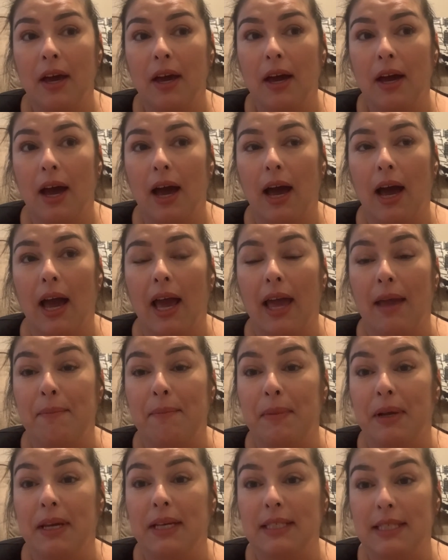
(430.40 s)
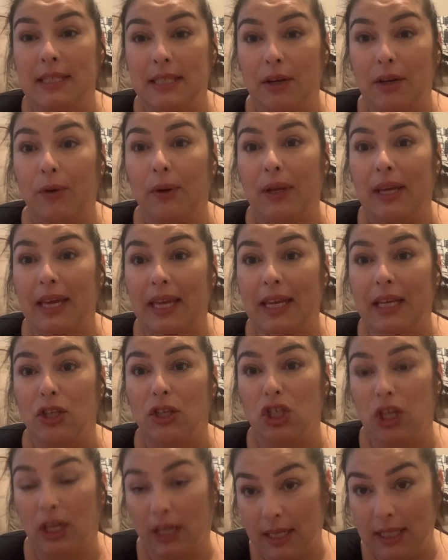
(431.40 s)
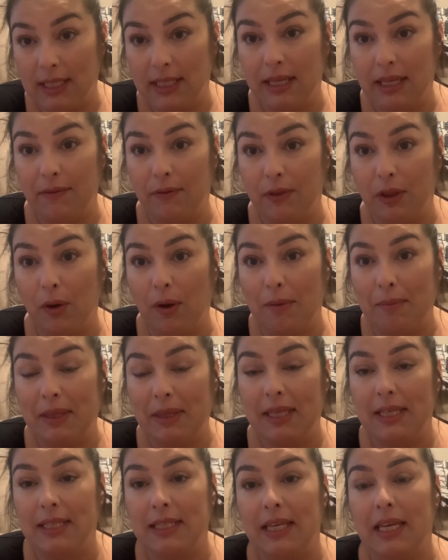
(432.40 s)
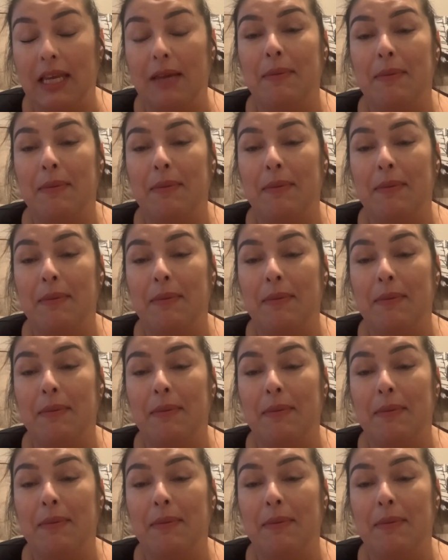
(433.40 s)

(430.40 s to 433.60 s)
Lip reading: I'm considering getting chickens, even though I'm in the city,